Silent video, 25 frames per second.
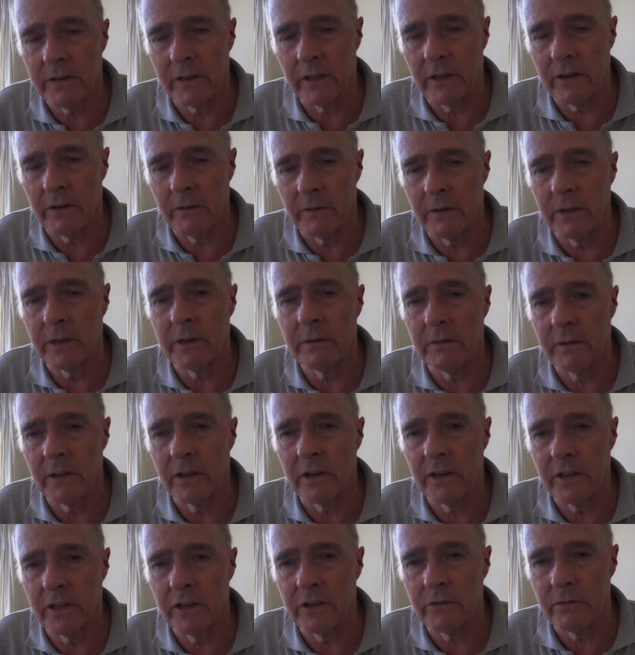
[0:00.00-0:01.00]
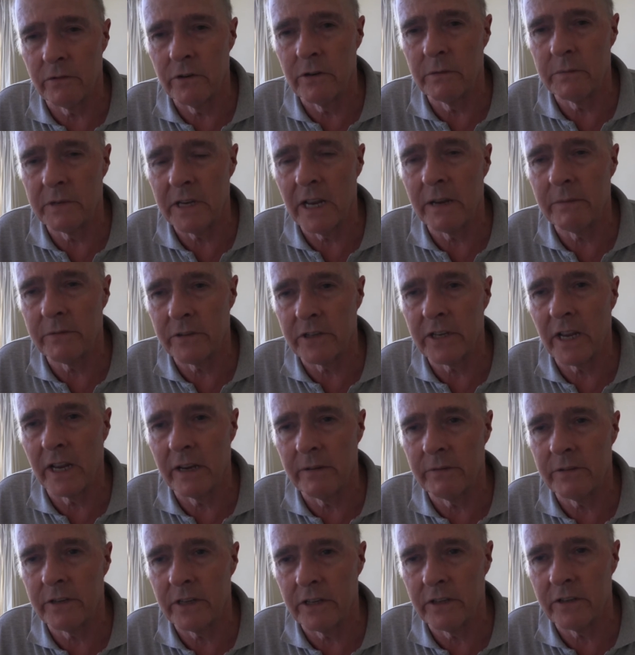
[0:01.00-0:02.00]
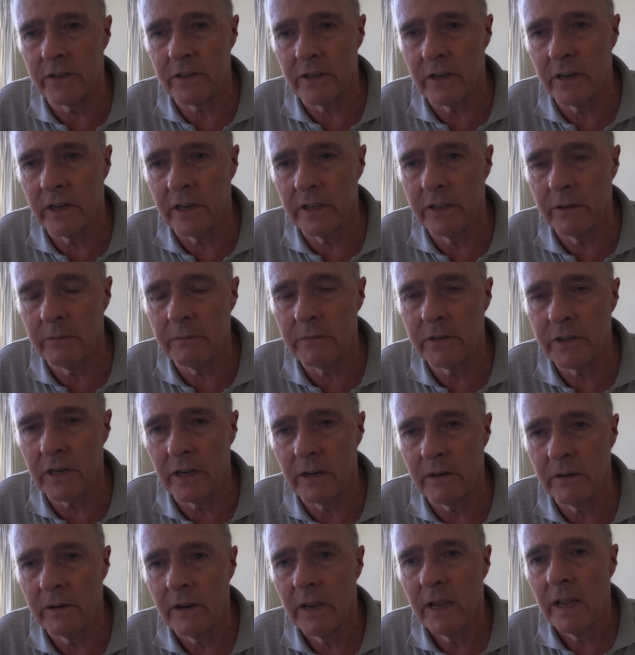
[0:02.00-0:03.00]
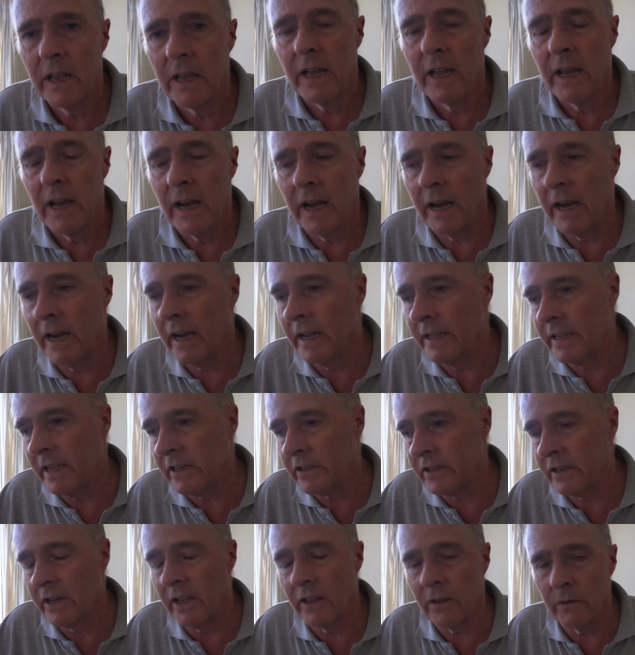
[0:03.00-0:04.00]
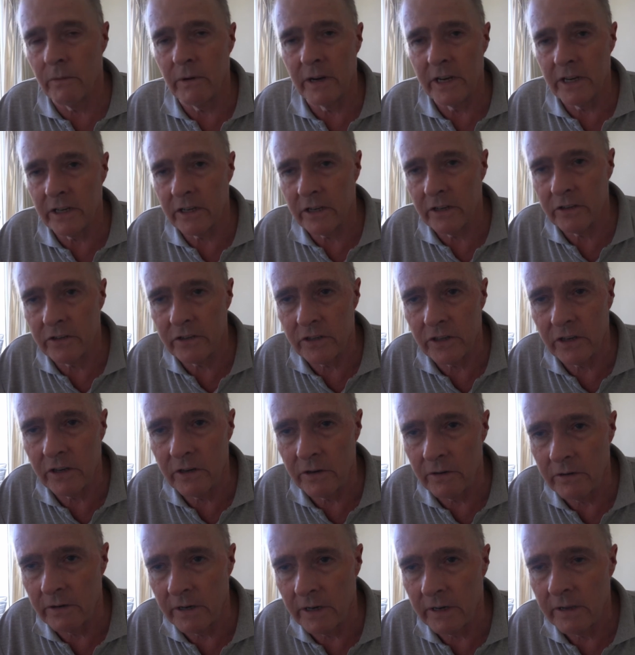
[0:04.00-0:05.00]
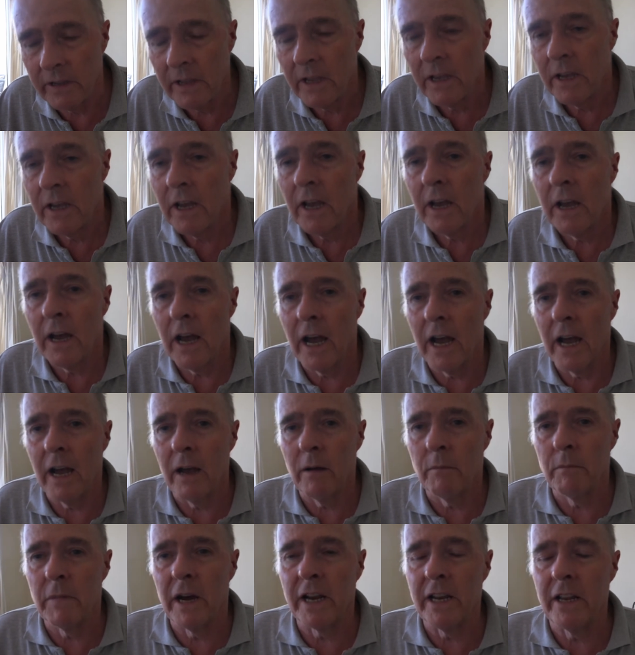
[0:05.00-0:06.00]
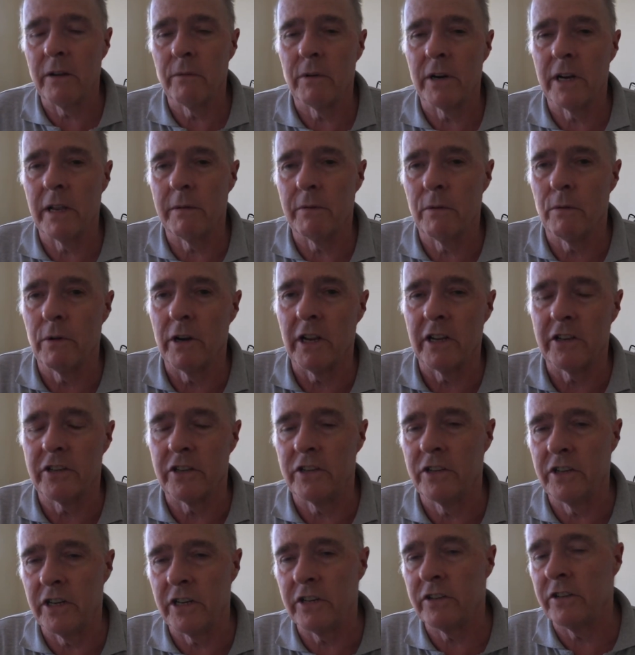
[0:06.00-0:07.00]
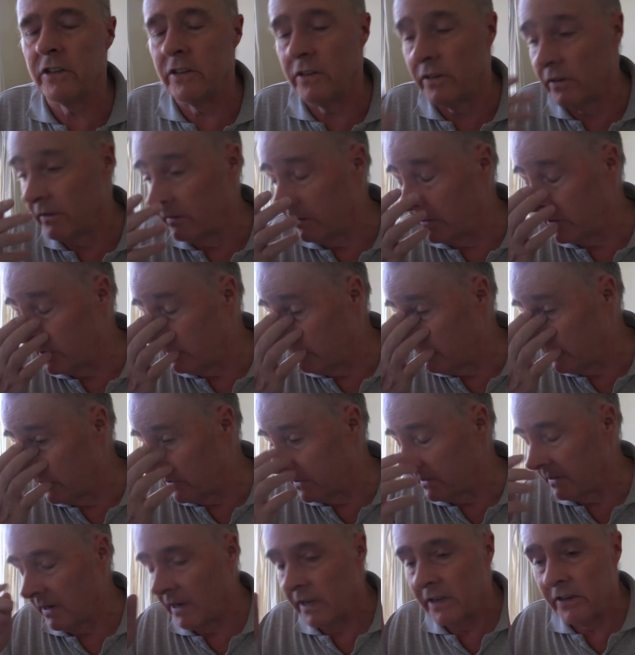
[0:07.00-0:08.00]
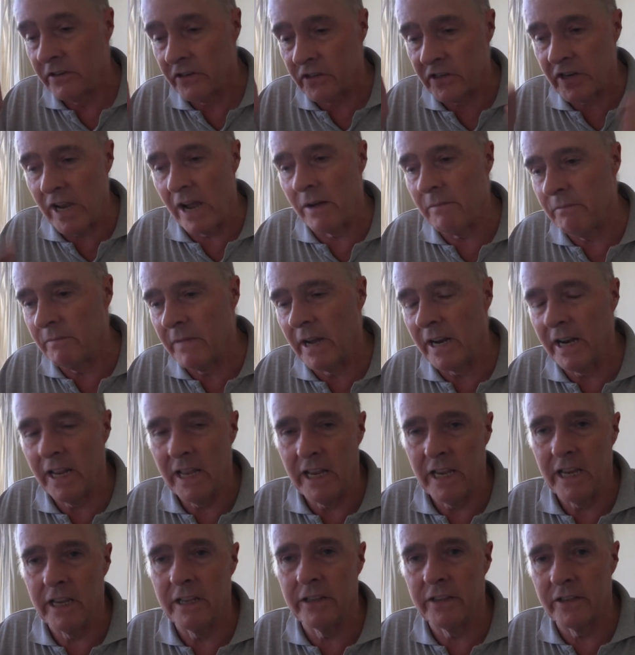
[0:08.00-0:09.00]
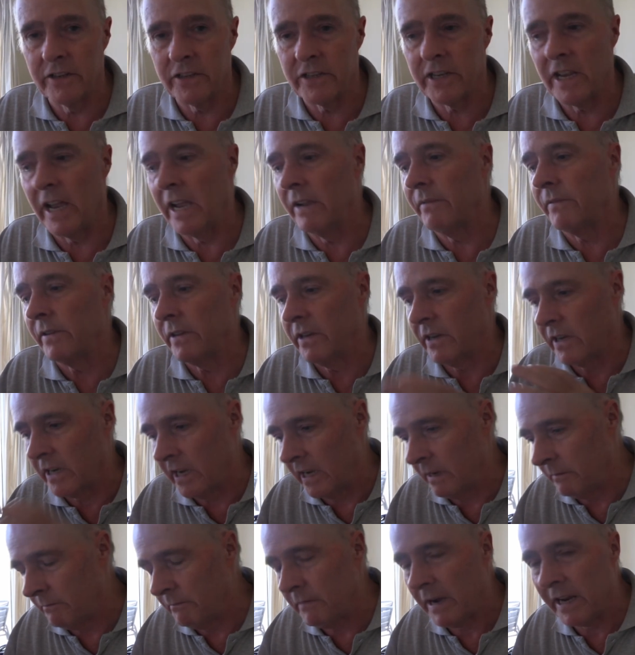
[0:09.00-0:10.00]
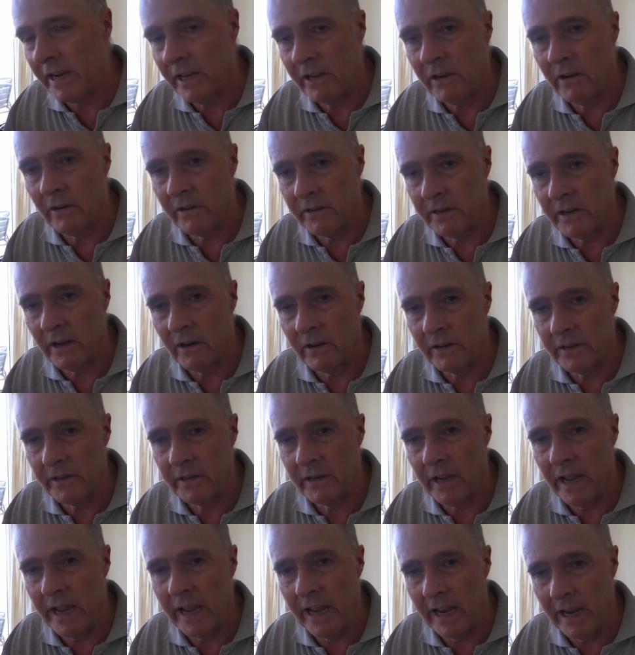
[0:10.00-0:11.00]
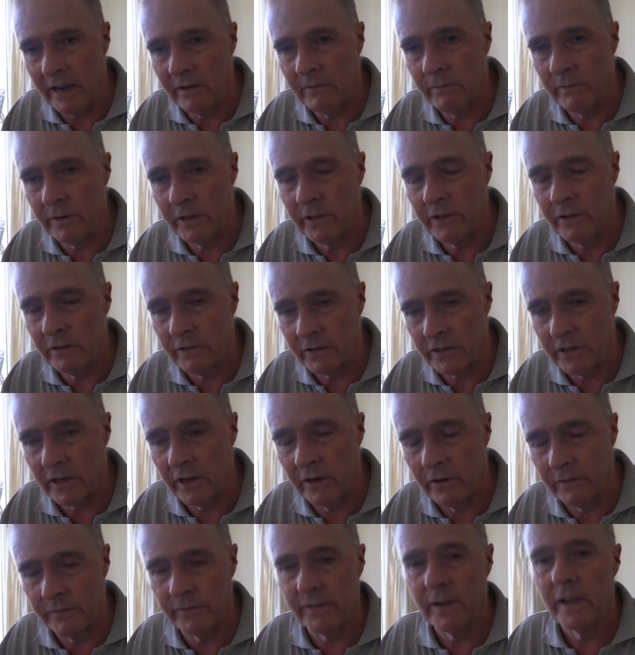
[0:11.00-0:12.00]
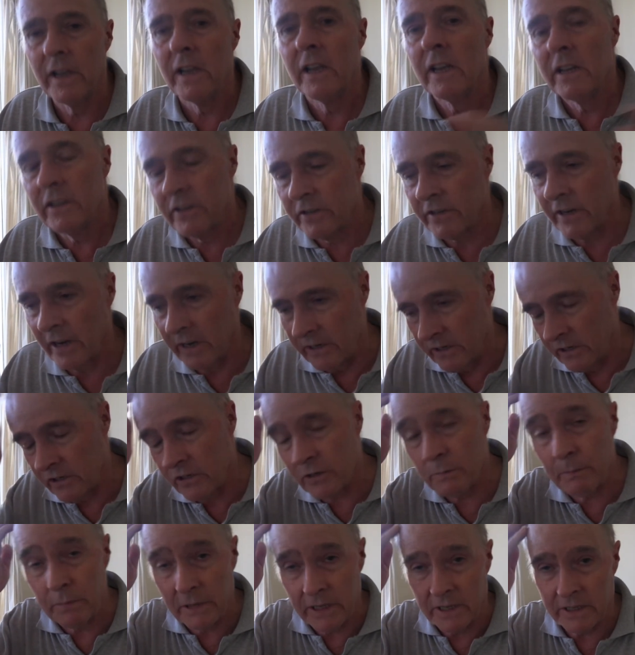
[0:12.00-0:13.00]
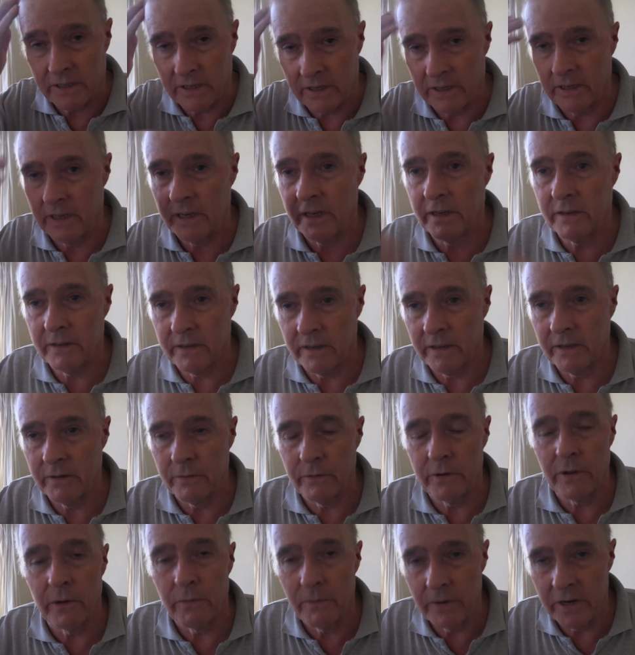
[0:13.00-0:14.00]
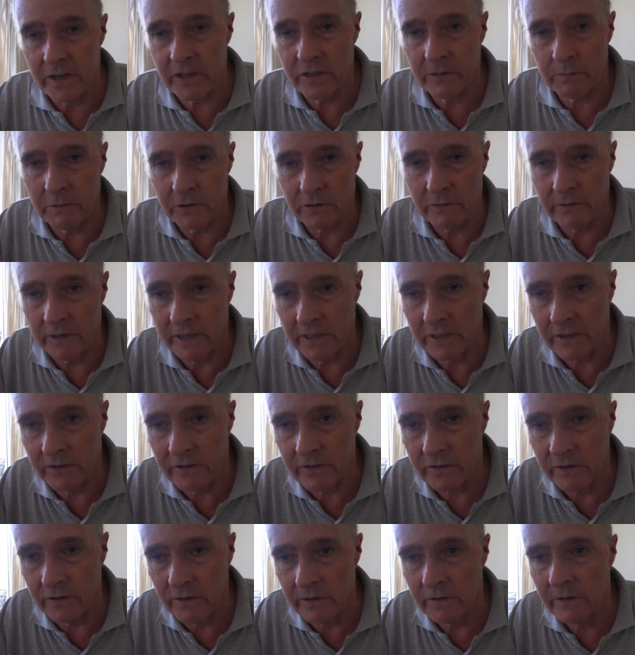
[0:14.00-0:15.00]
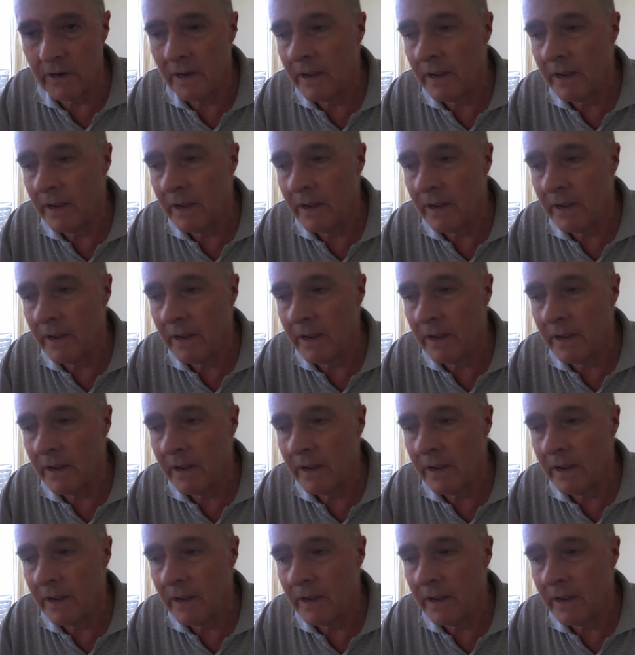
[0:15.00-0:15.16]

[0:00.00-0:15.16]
A lot of these rooms have safes inside them, so that's another way you can secure money and whatever. What I suggest you do is you put some money in the safe and you keep money on hand with yourself, so you split the risk between the two.